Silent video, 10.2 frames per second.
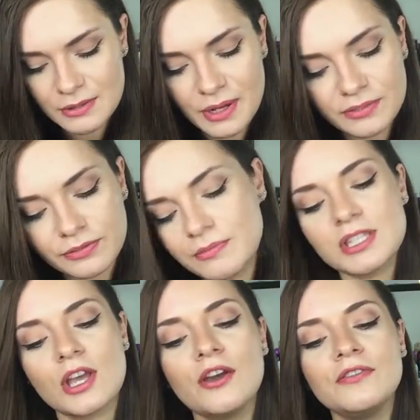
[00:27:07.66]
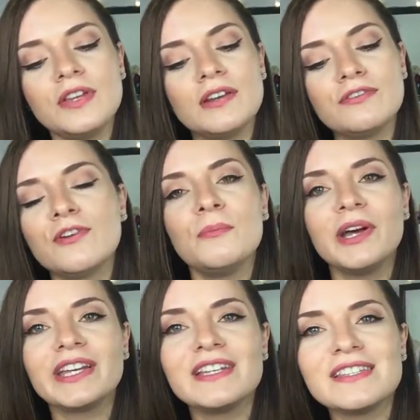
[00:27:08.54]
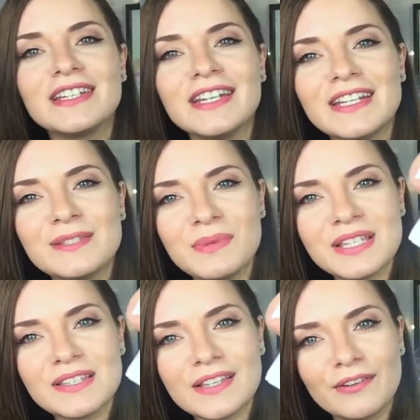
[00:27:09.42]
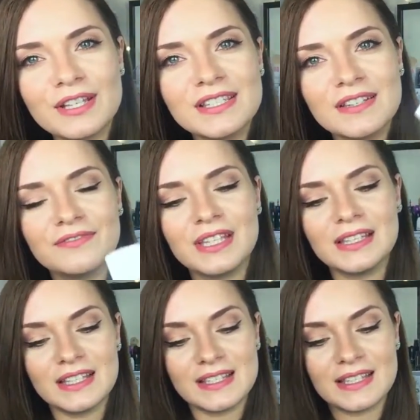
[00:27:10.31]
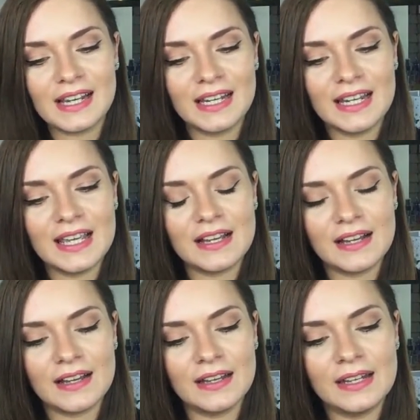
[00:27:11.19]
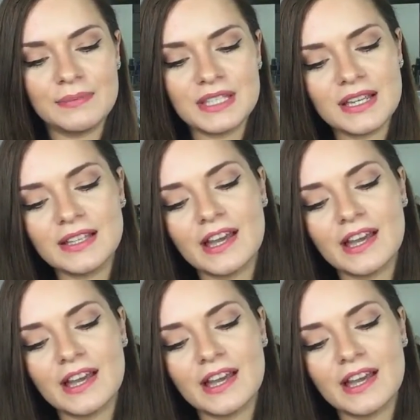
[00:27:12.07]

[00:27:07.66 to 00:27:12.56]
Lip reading: as well from Sophie, and from my cousin and his missus, I received this Clinique lipstick.